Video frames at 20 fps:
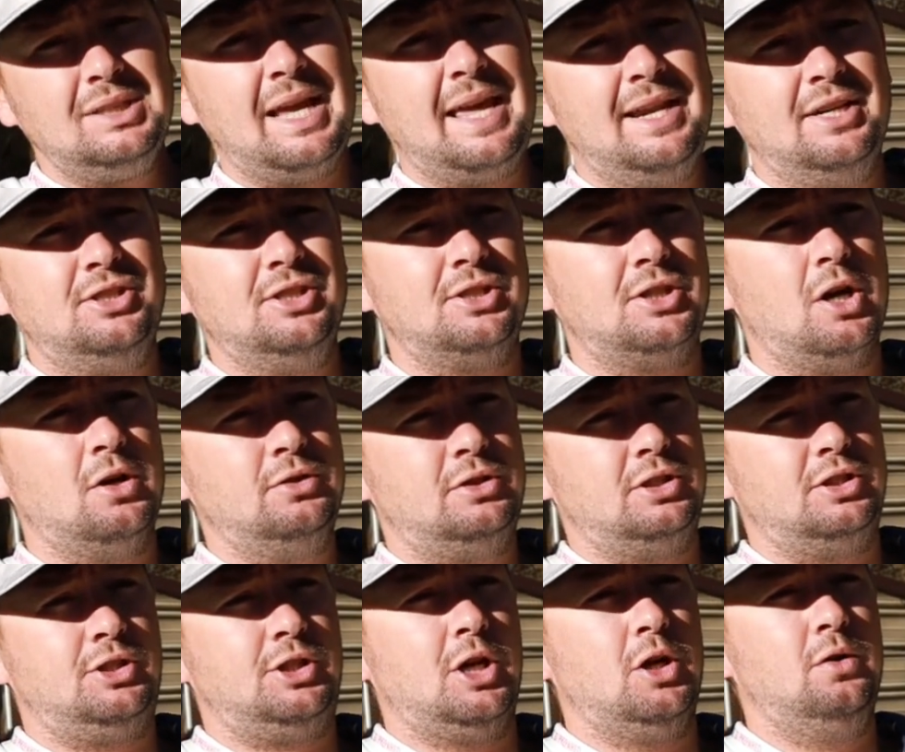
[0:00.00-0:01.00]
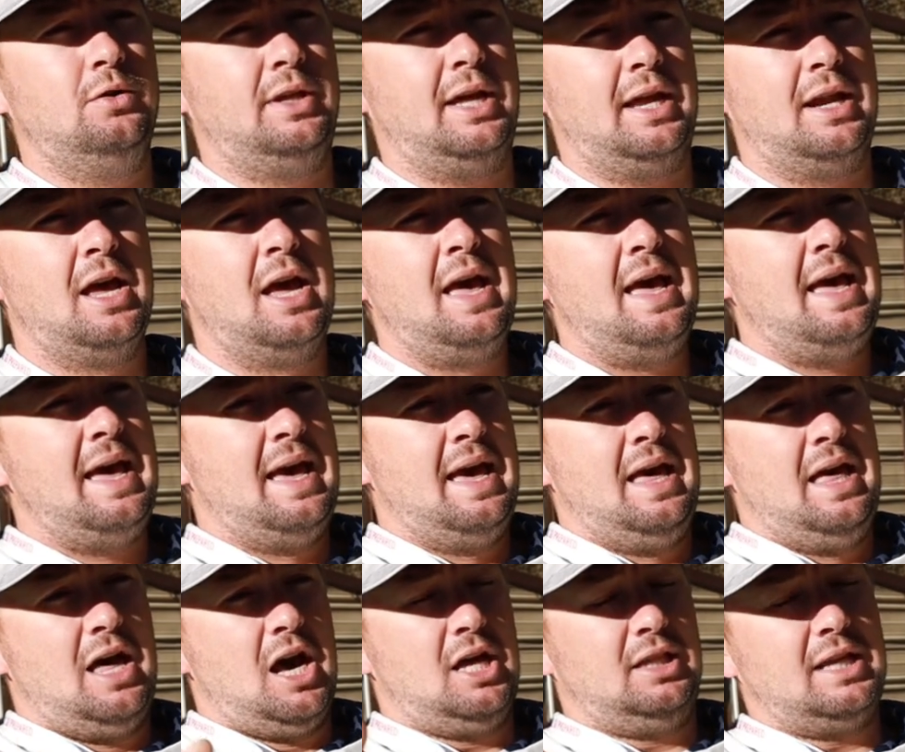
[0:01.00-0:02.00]
And it just goes to show that
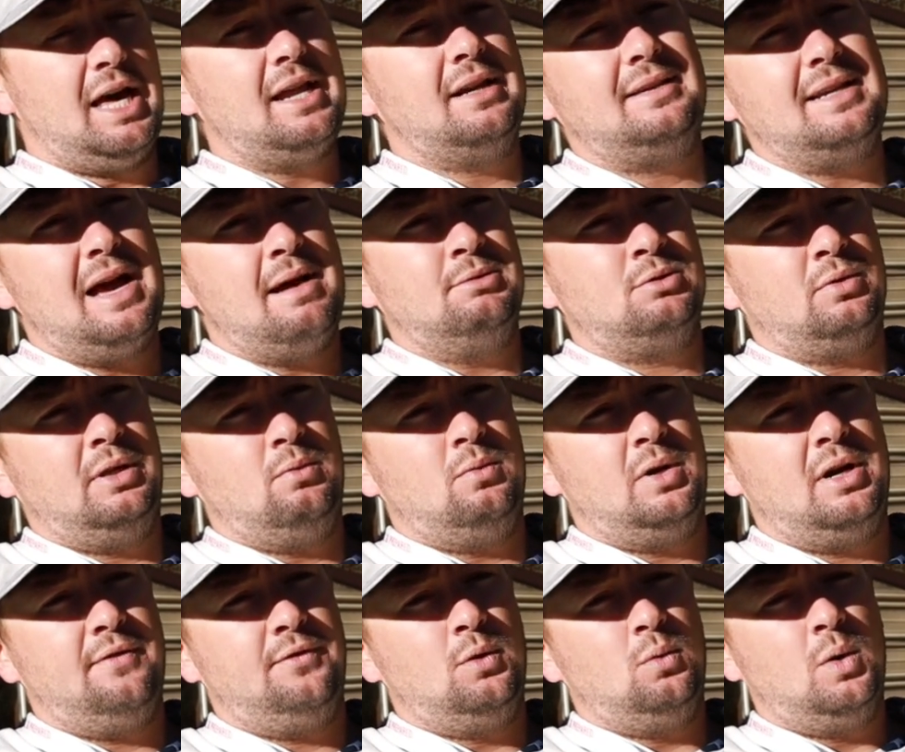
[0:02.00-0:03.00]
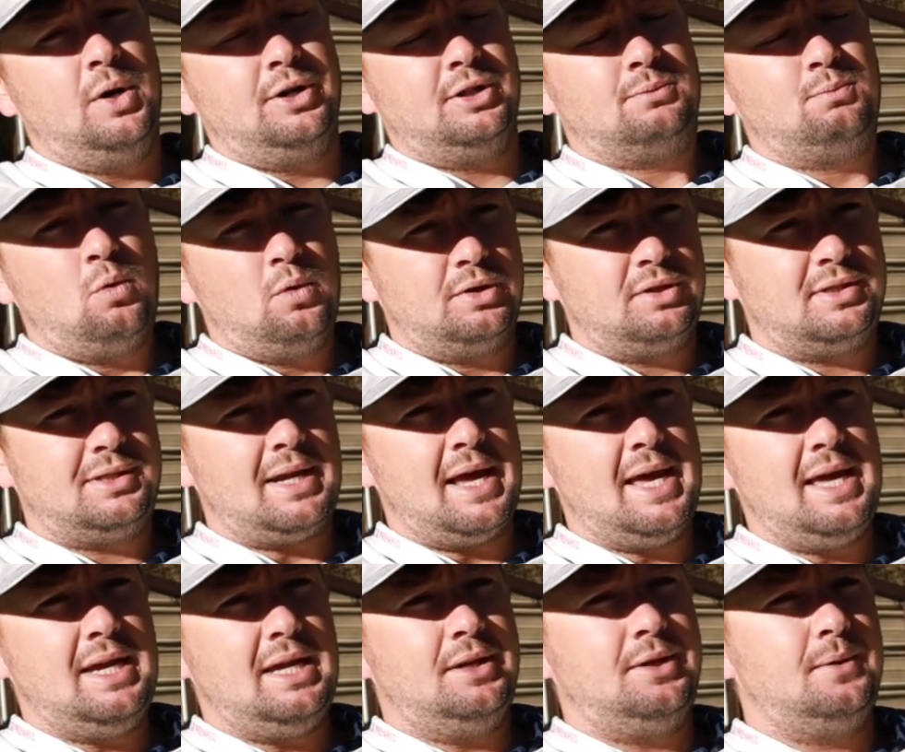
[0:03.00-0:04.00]
a lot of times whenever the water is more
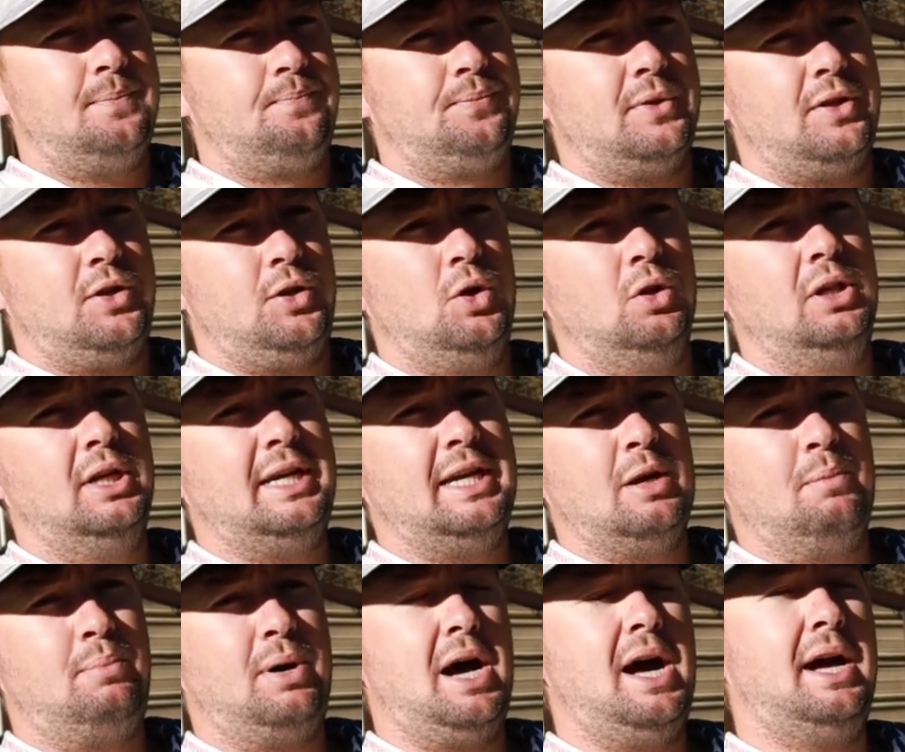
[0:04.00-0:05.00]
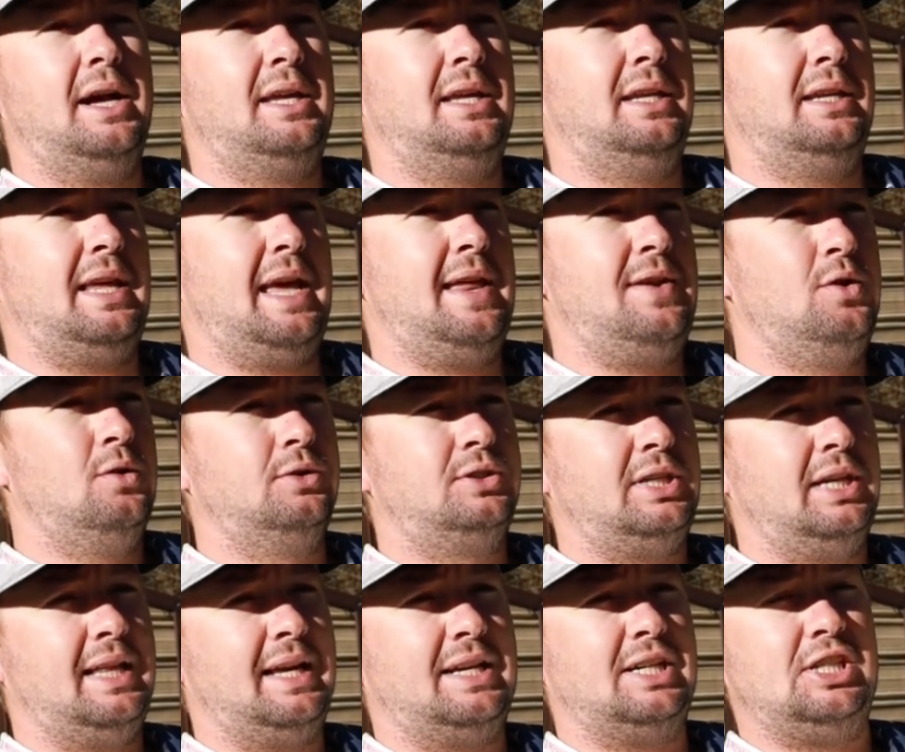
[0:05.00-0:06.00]
stained, you'll look in a pocket and you'll
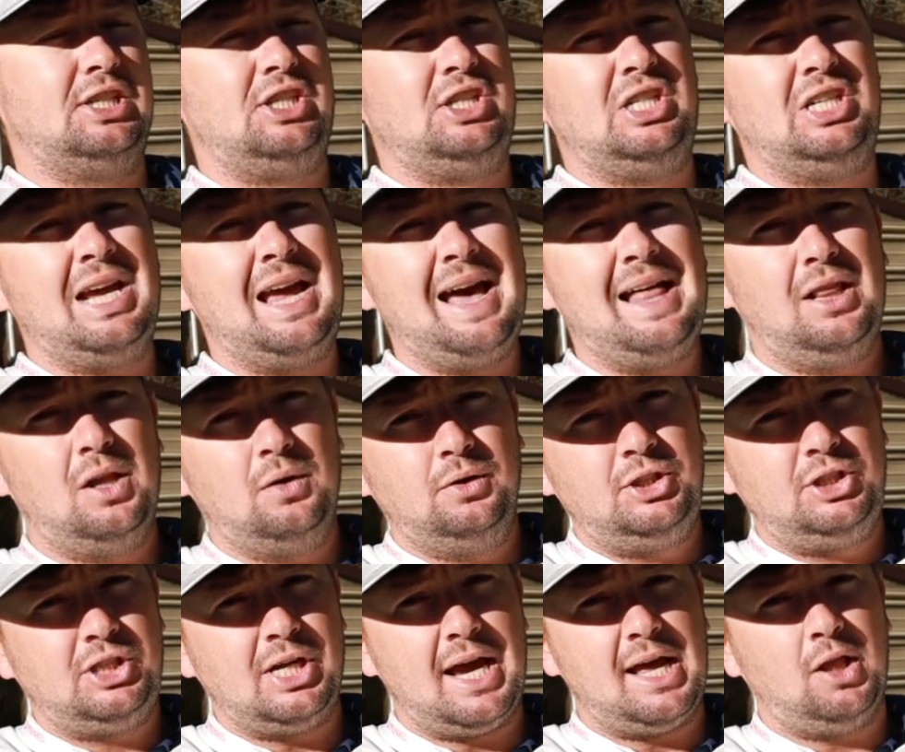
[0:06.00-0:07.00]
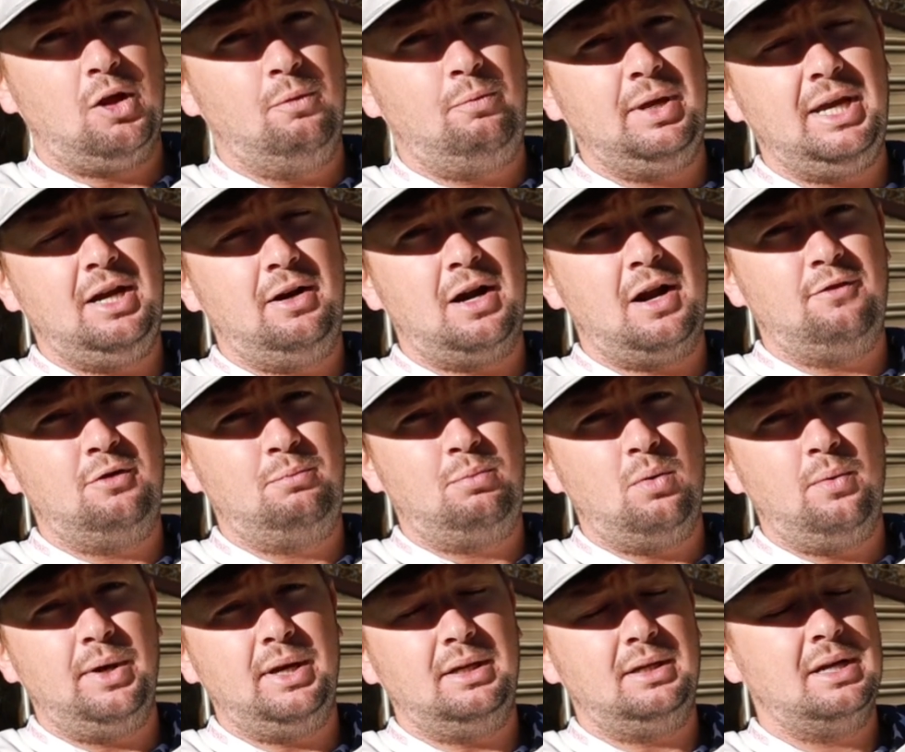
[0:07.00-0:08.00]
see like a shallow, shallow pea gravel
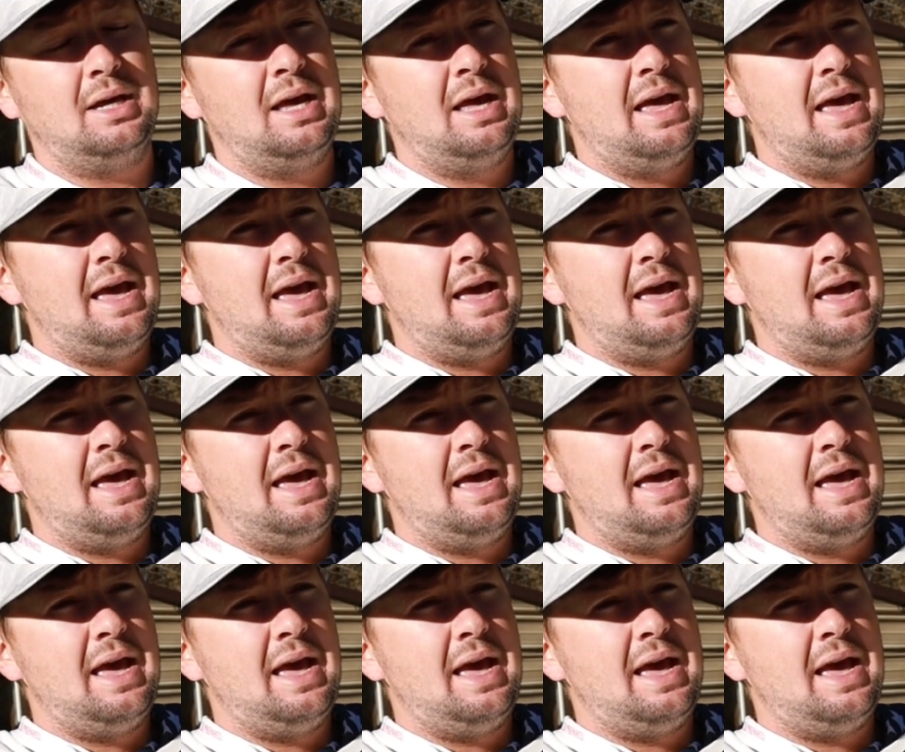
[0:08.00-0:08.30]
point,